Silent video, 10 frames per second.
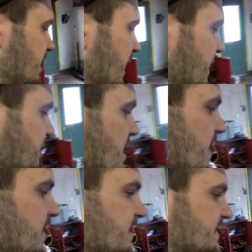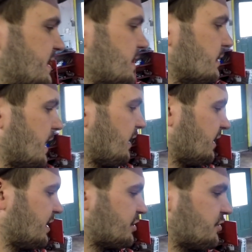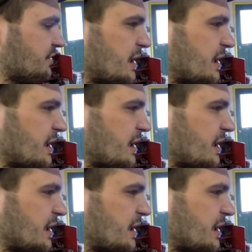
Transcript: and you're not going to see a lot of the issues